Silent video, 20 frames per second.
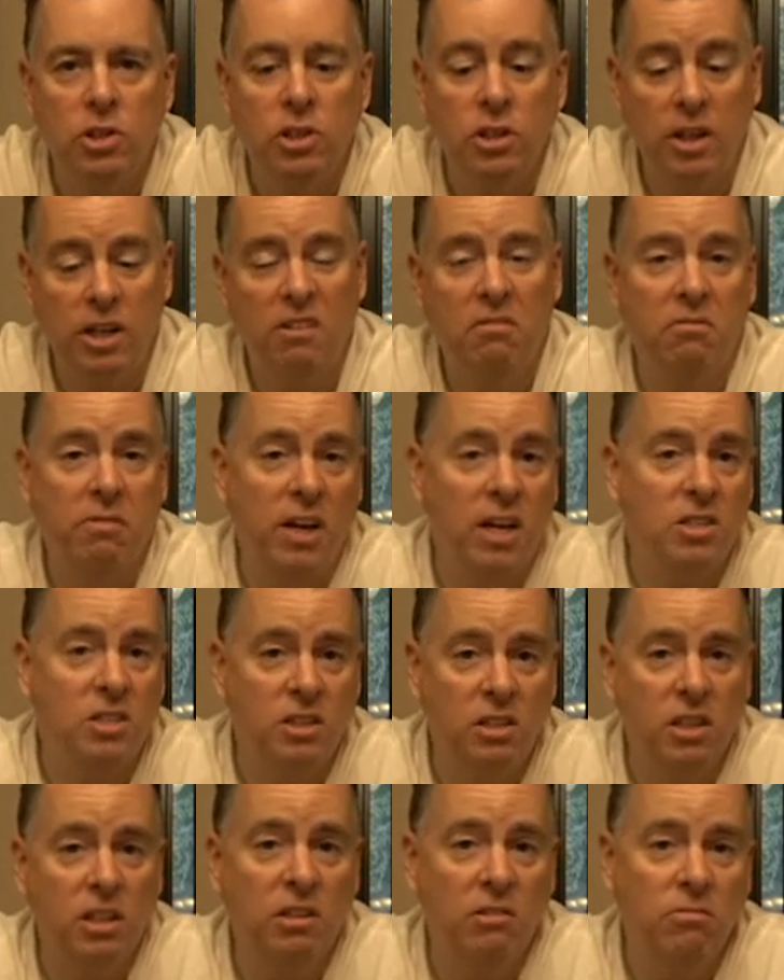and they
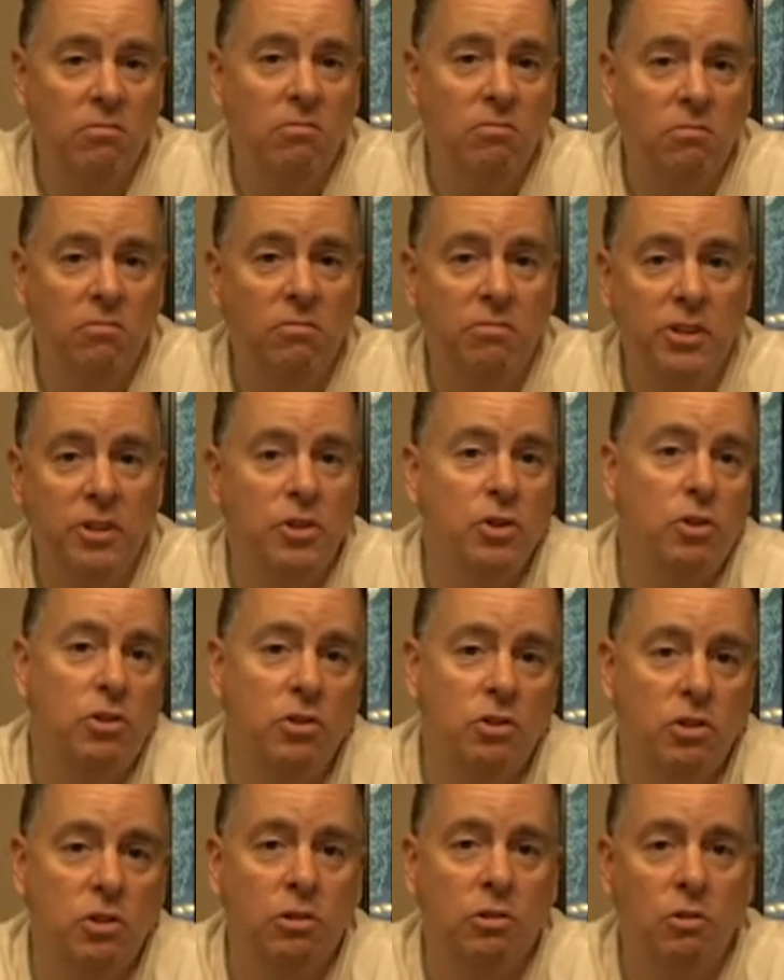invest in
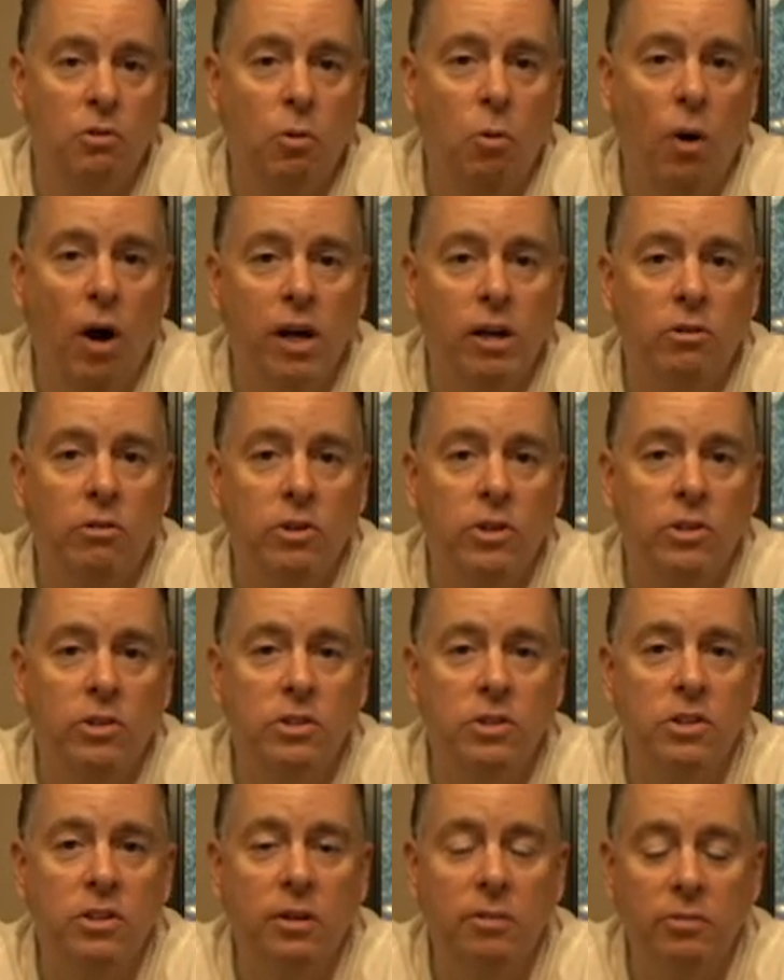vineyards and wineries and
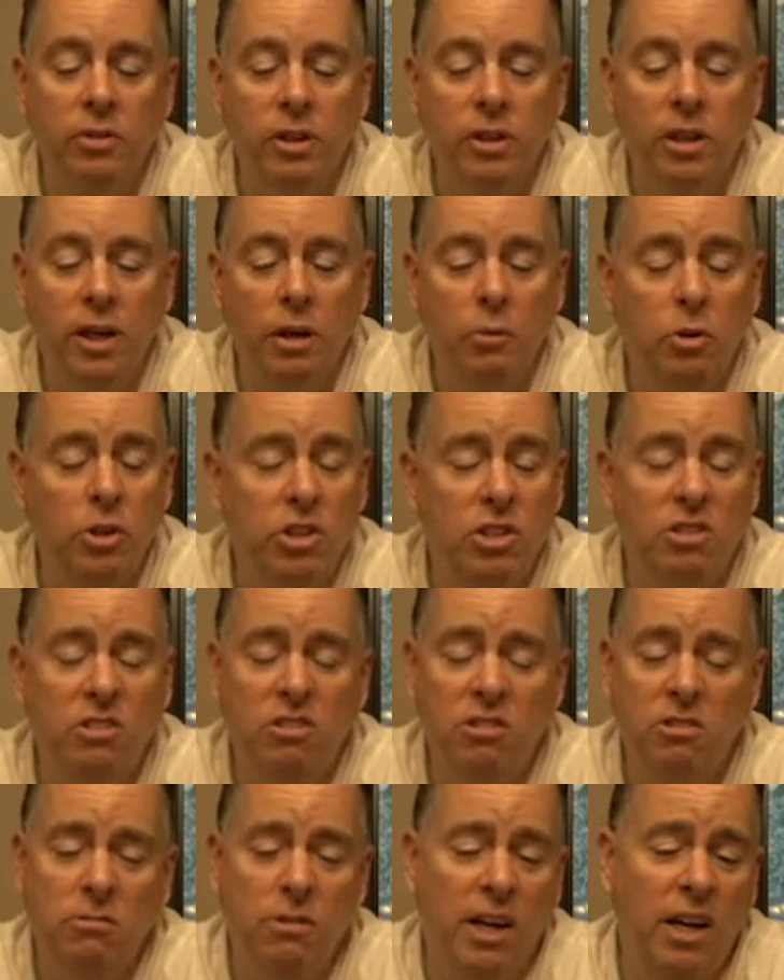stuff like that, which
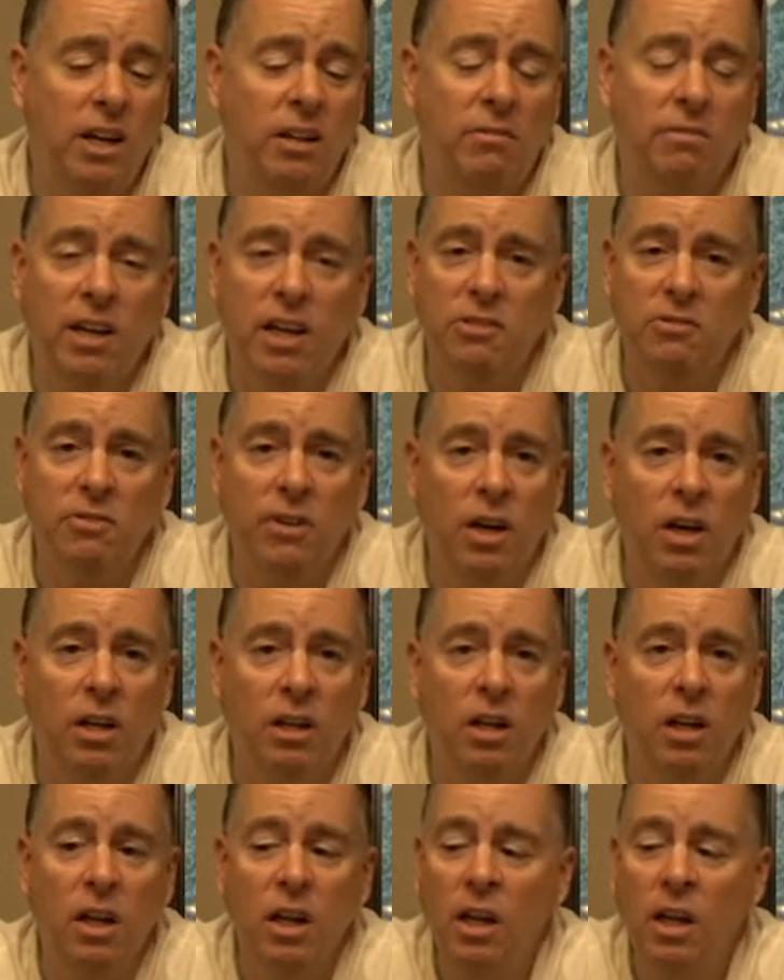is, hey, that's fine.